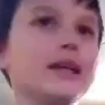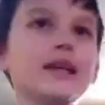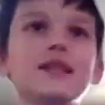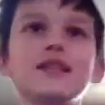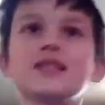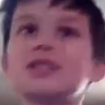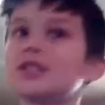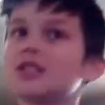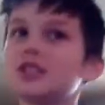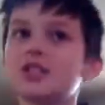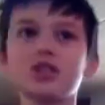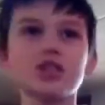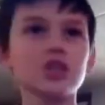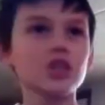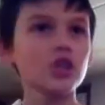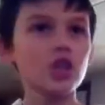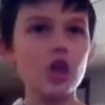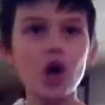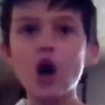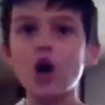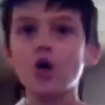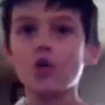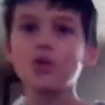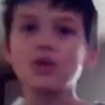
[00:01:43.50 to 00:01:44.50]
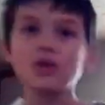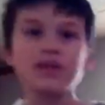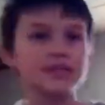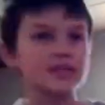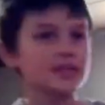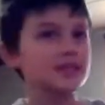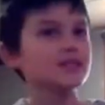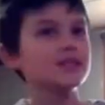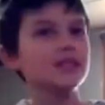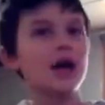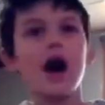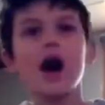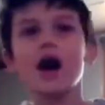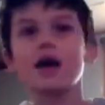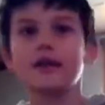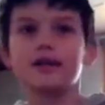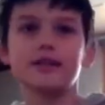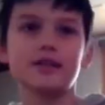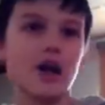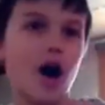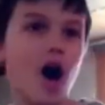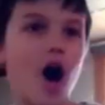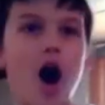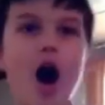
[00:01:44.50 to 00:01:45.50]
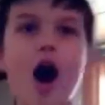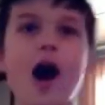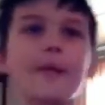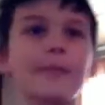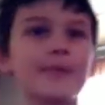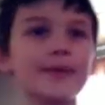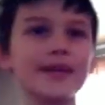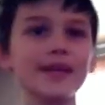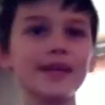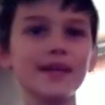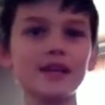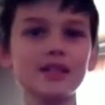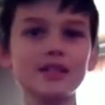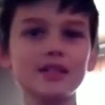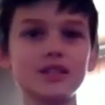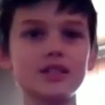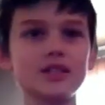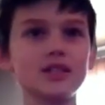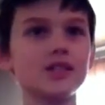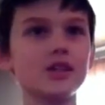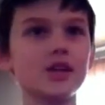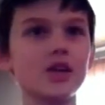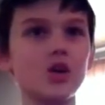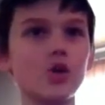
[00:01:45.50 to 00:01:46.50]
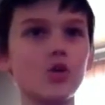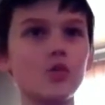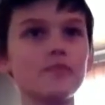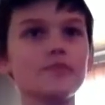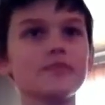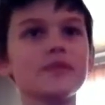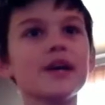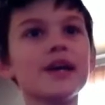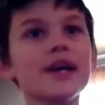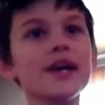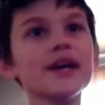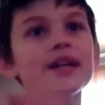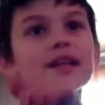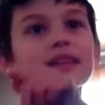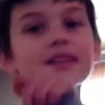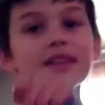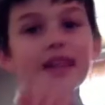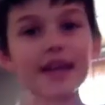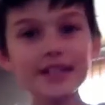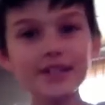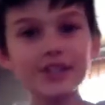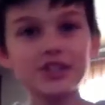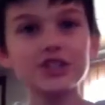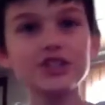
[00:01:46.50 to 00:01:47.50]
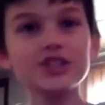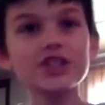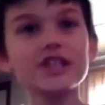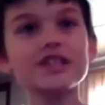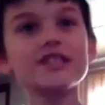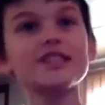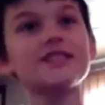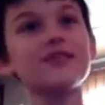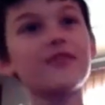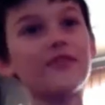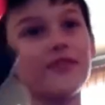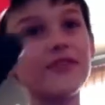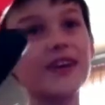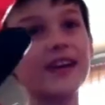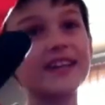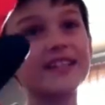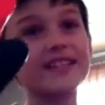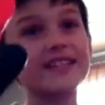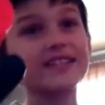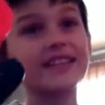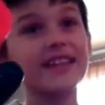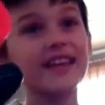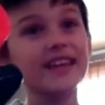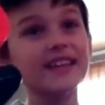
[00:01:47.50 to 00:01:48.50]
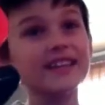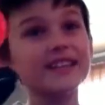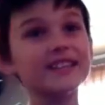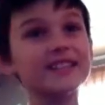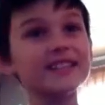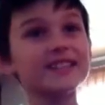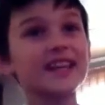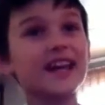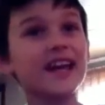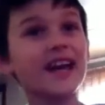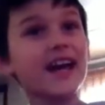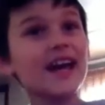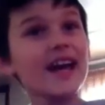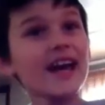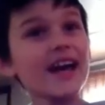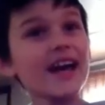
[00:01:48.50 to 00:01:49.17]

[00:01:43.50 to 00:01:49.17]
It's slow. It's not a Tommy gun, so let's just fix this.